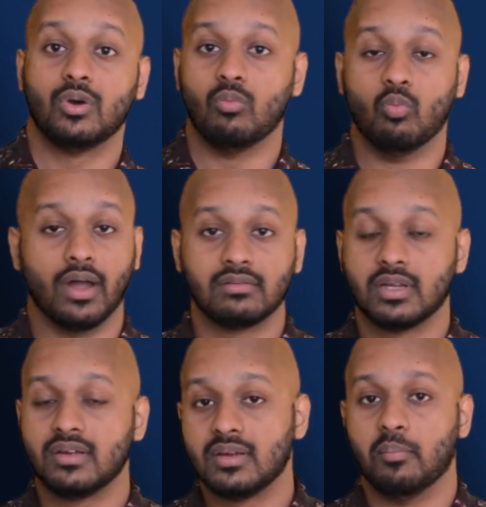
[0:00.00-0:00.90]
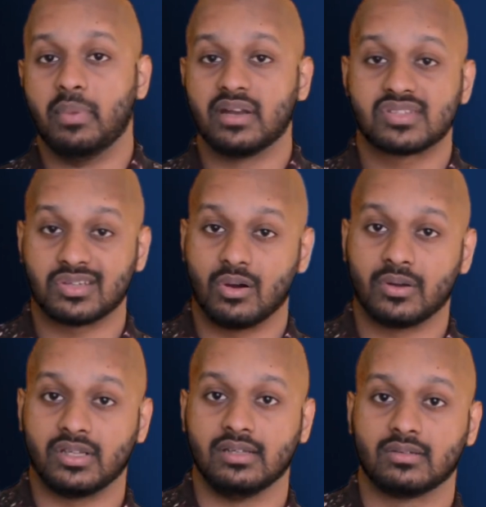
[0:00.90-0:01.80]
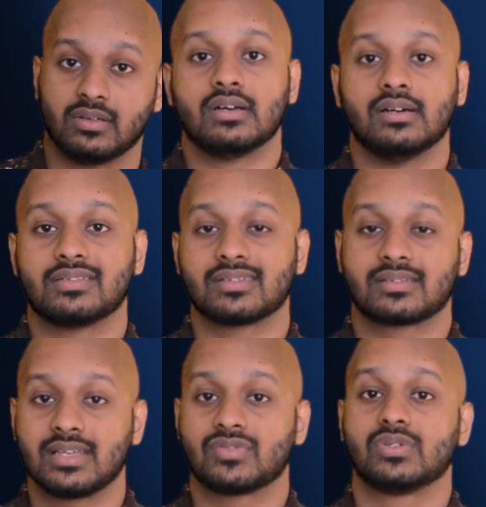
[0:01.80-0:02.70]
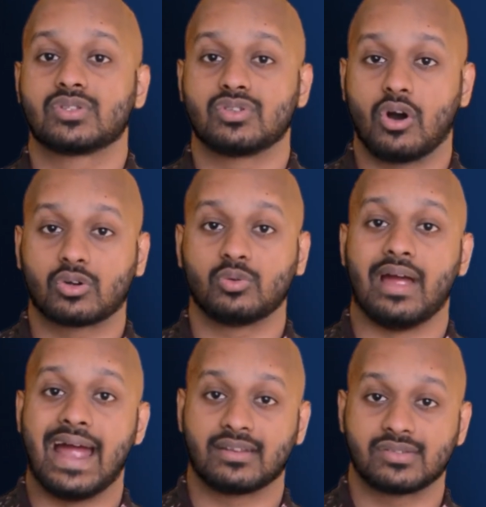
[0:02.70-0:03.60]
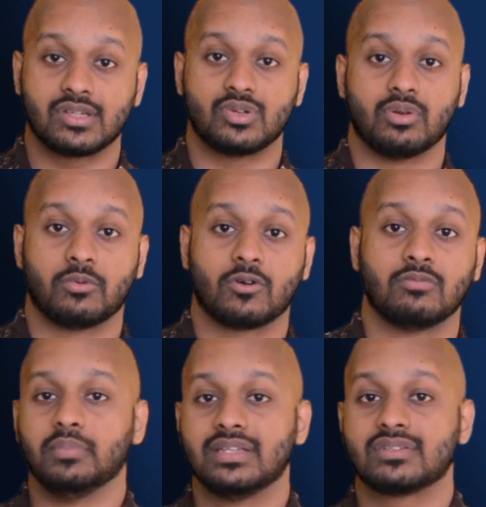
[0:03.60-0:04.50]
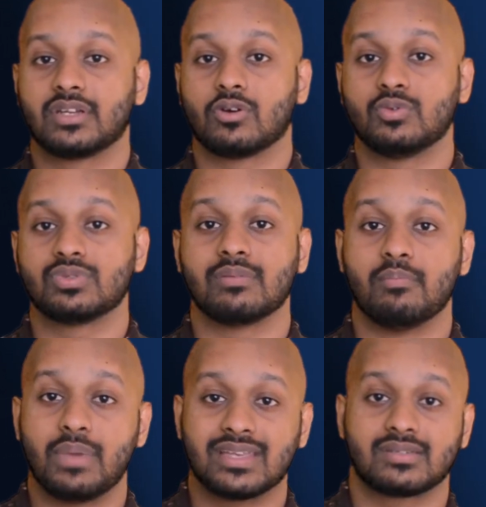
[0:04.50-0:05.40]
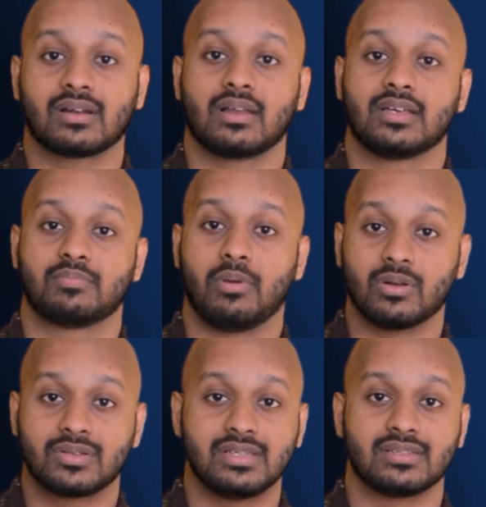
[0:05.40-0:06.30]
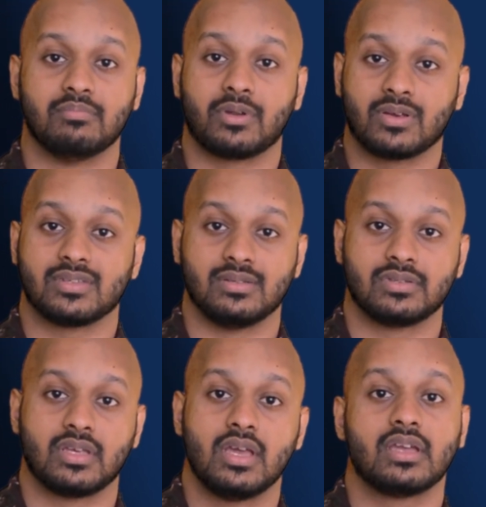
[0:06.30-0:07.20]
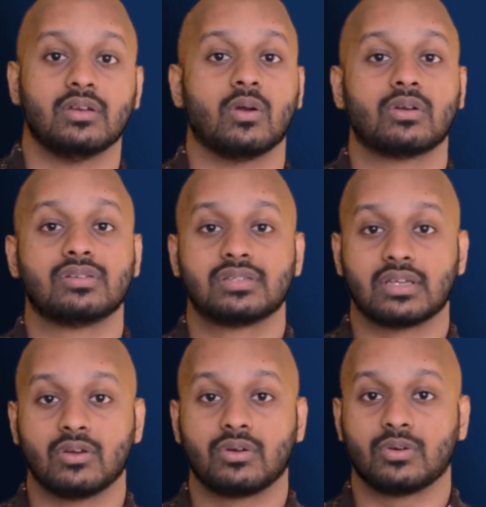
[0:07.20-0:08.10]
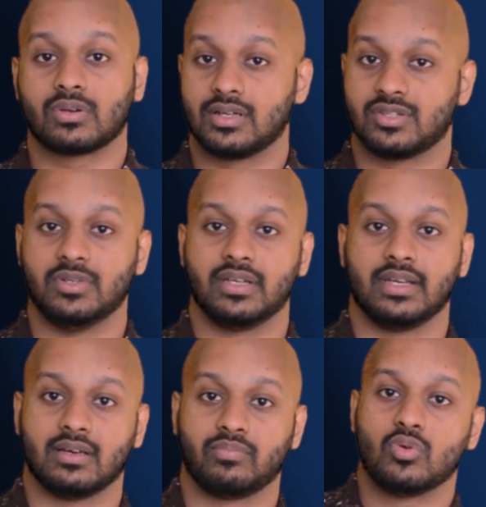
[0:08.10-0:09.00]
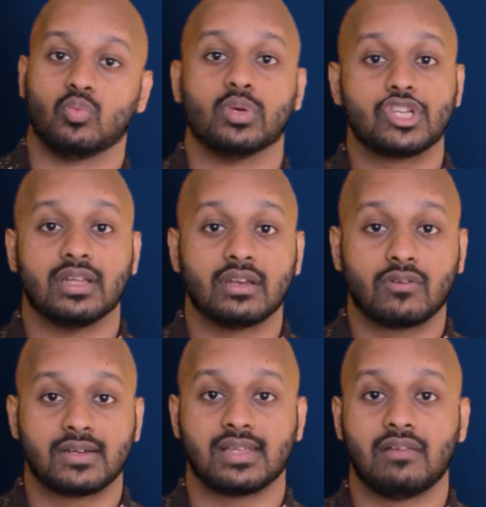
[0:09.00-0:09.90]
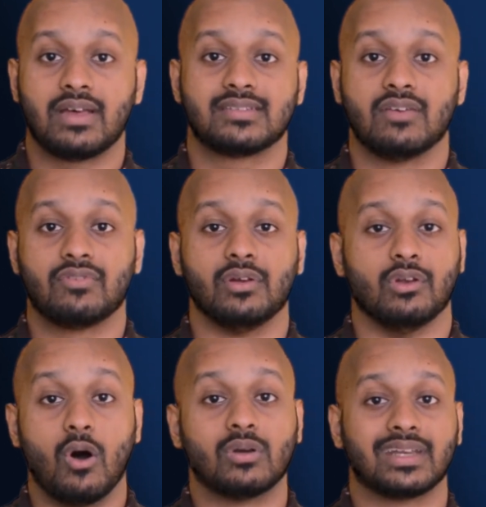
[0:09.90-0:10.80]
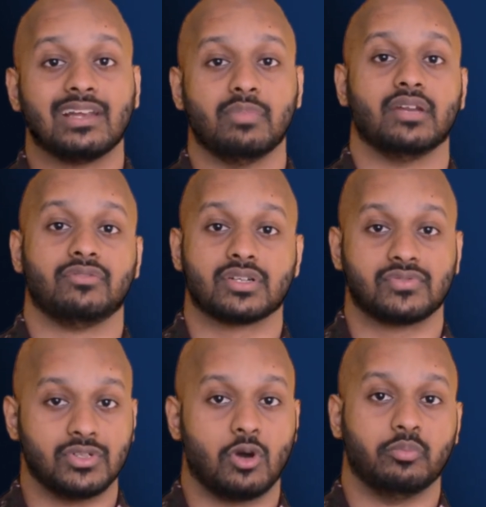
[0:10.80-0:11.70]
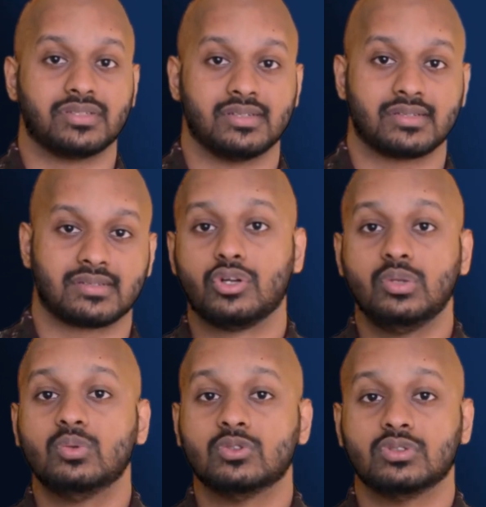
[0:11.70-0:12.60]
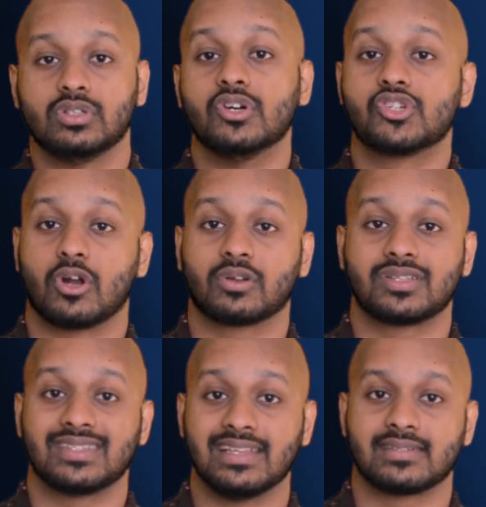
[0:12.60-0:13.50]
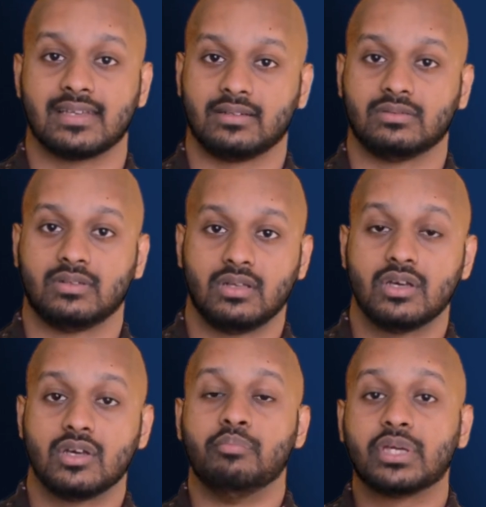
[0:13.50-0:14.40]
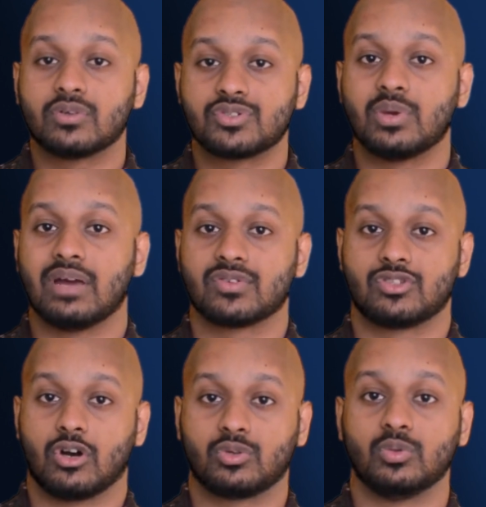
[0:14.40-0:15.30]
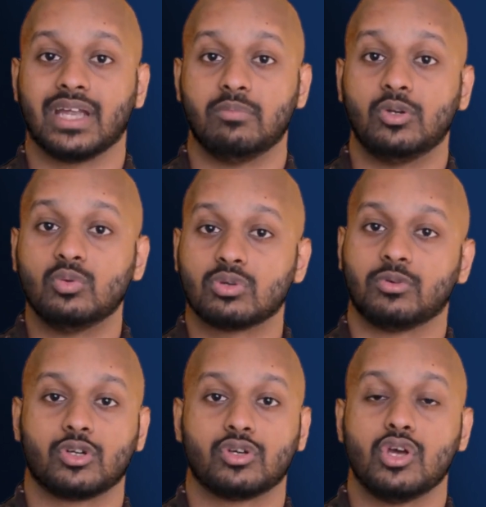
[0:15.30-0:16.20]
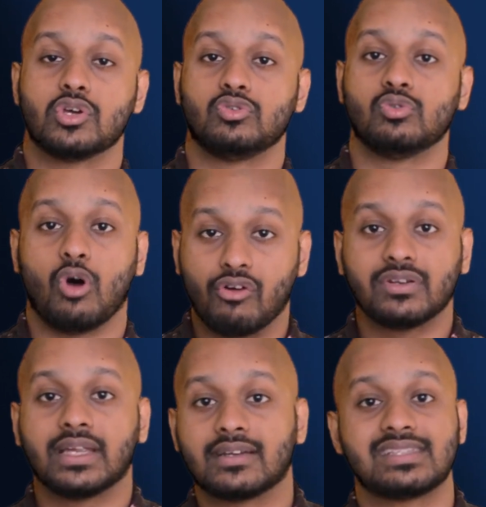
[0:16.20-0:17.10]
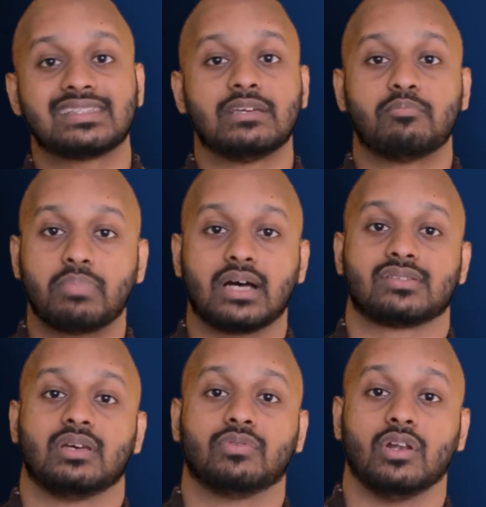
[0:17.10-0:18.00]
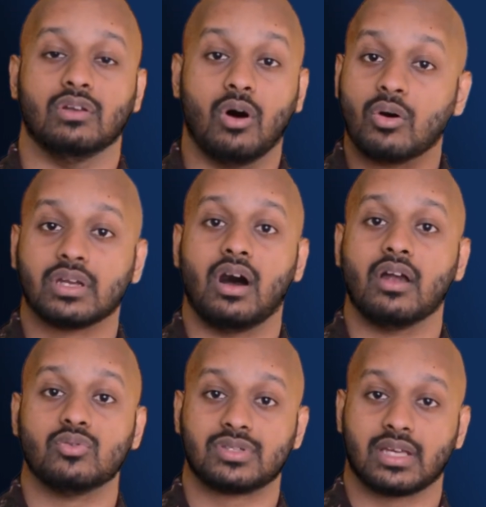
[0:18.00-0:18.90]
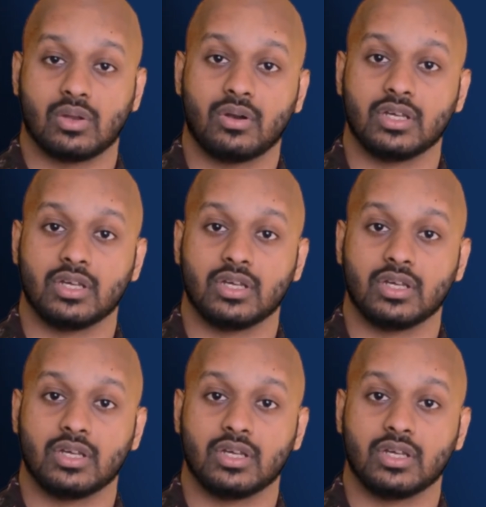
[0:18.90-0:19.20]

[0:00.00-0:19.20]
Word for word: One, better security. A successful SOC 2 attestation report means that you're using best-in-class policies and processes in order to secure your customer data, which in and of itself has several long-tail benefits for your business. Two, a shorter sales cycle. Because you have a SOC 2 Type 2 report, you'll often get to skip past some of the long and arduous security